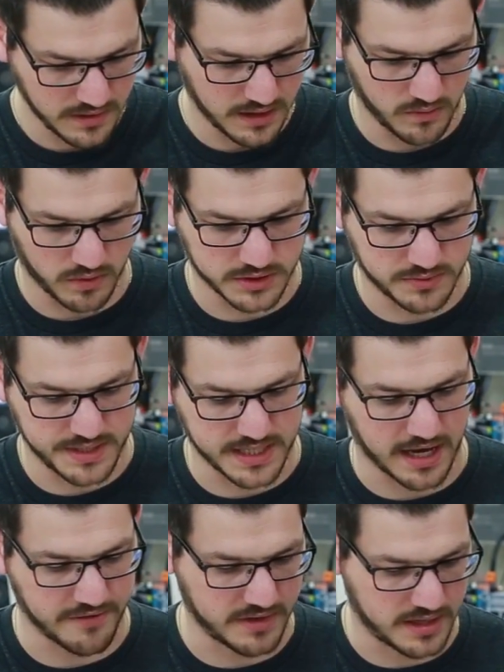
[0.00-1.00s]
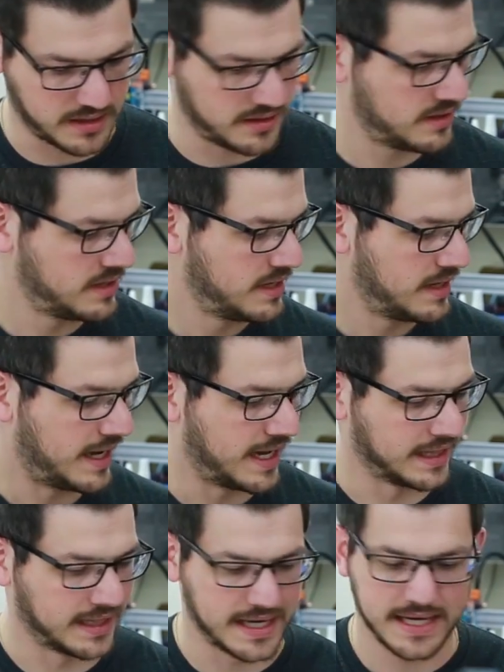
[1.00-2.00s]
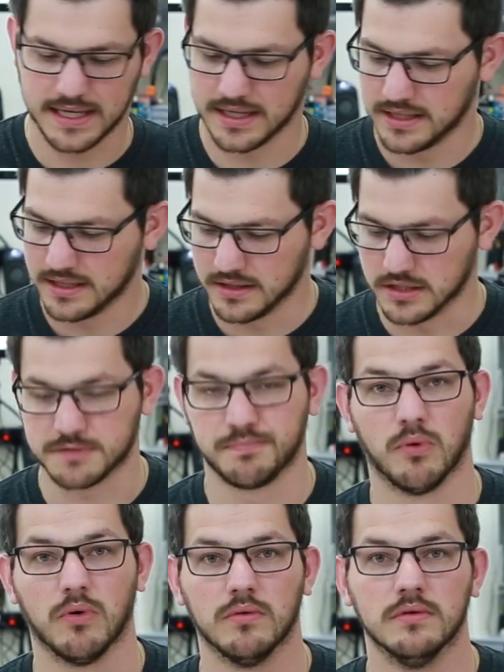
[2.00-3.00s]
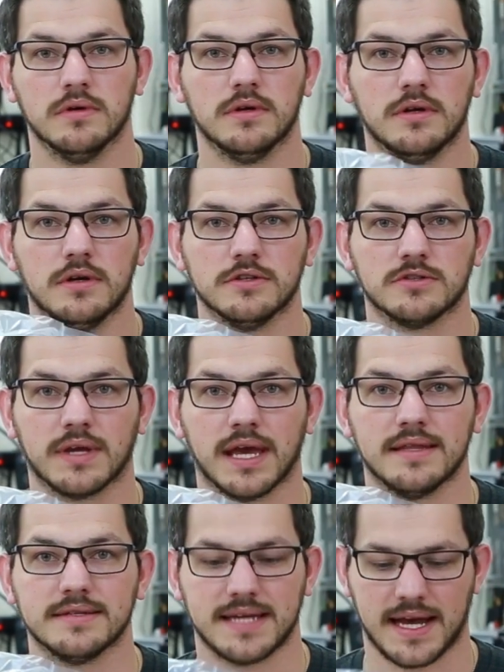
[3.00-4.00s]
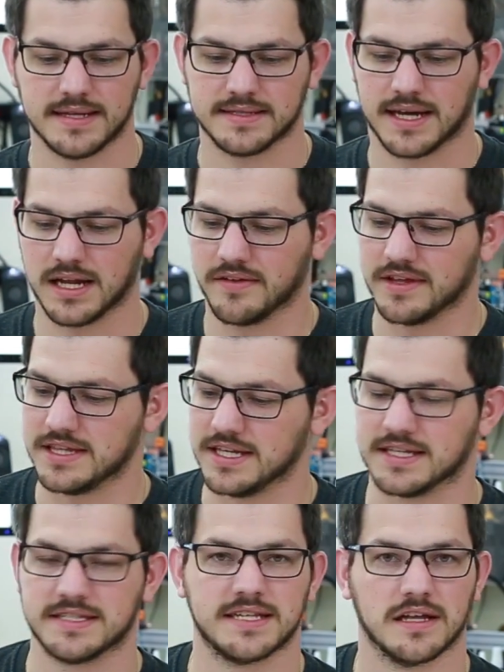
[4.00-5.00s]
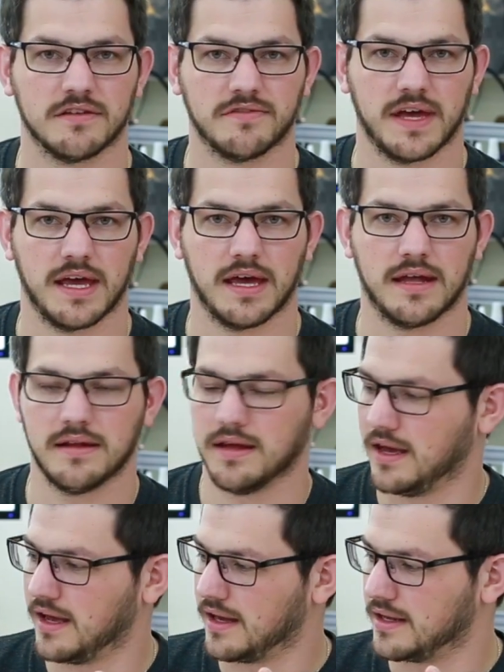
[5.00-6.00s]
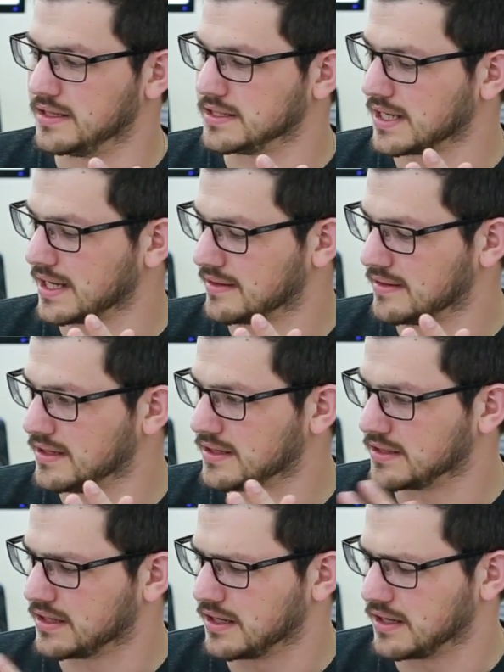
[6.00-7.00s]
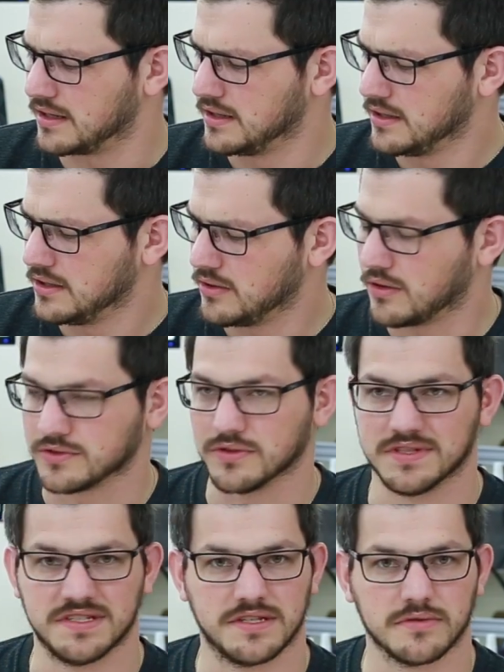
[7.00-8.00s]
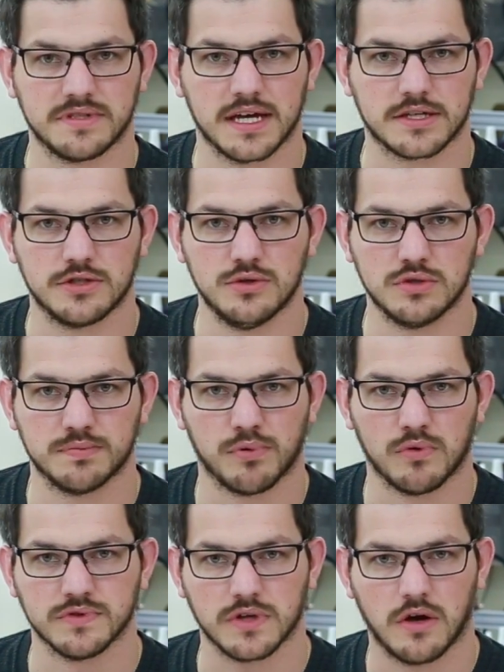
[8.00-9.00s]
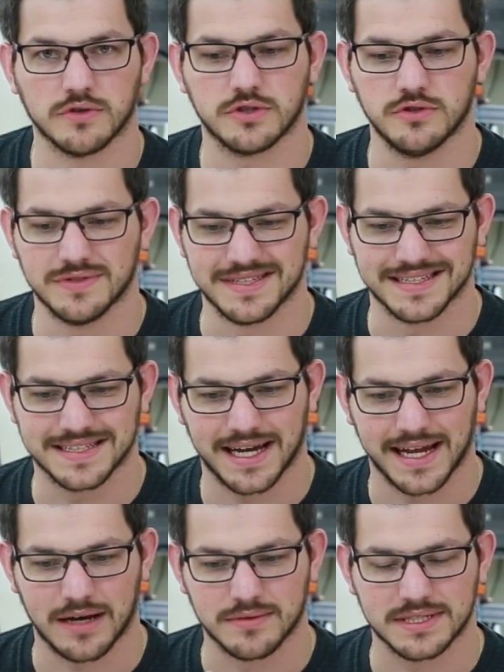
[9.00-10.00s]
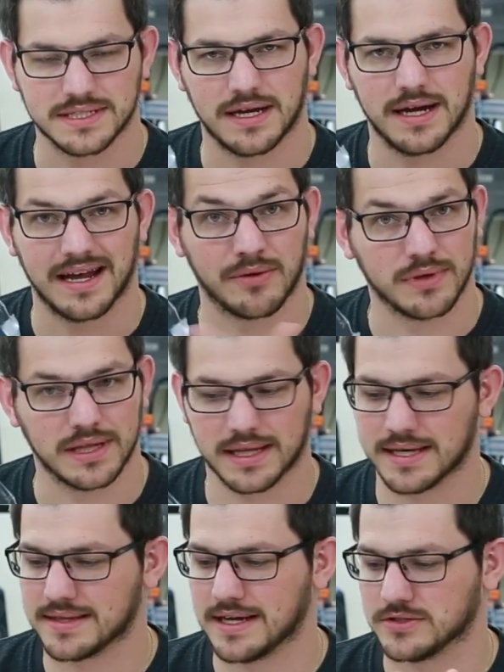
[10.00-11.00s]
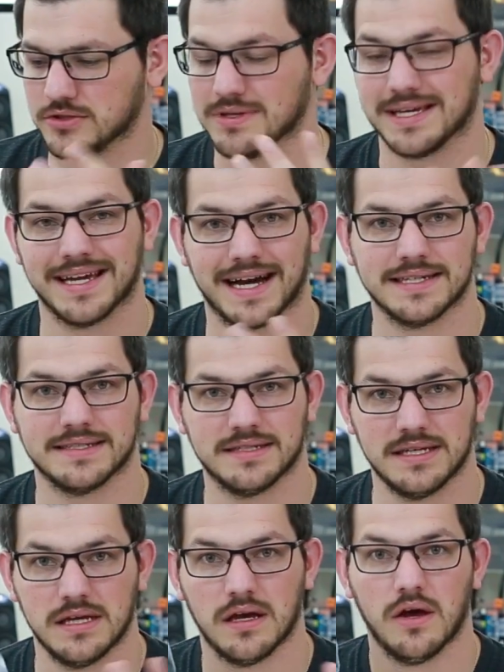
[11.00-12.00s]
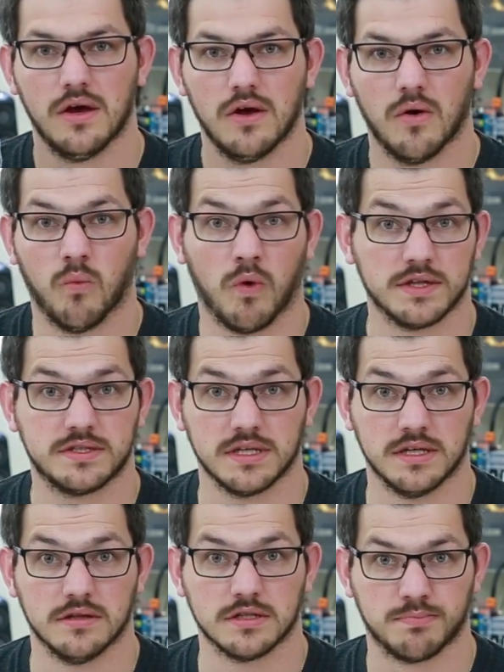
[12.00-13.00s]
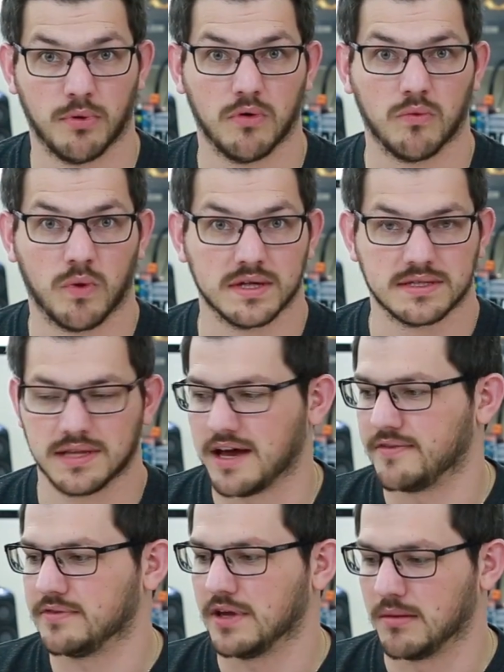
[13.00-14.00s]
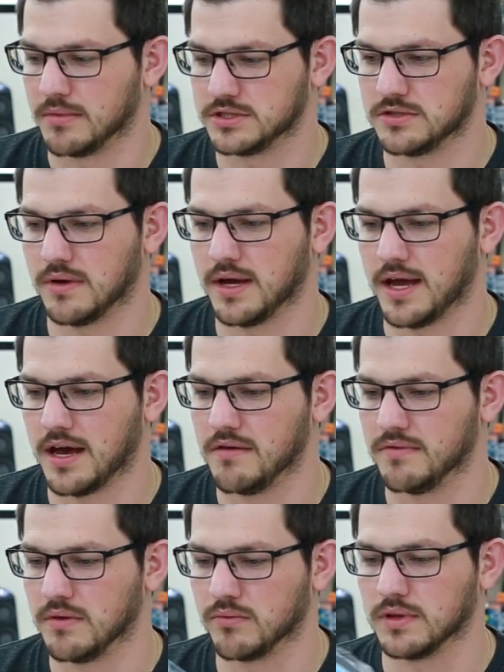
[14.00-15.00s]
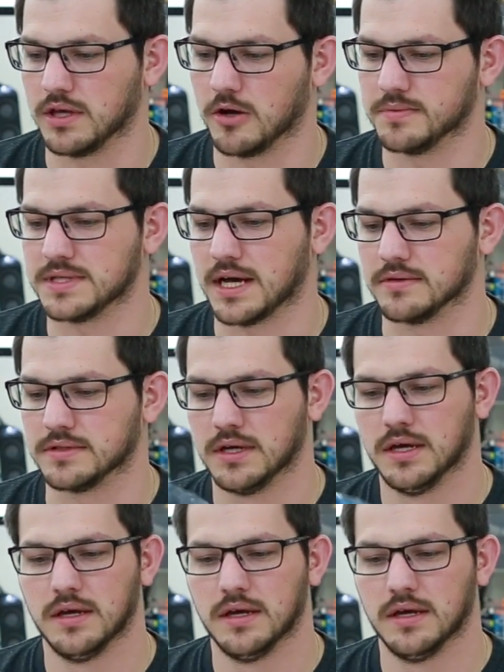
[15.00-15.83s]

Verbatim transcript: And once we dive in, I like the spool. So again, this has kind of like the Accelivan and I think, uh, well, so the Zyltech's new spools also use this cutout design. I really like that so you can kind of see what's in the spool, what's left, how much do I have? It really helps out.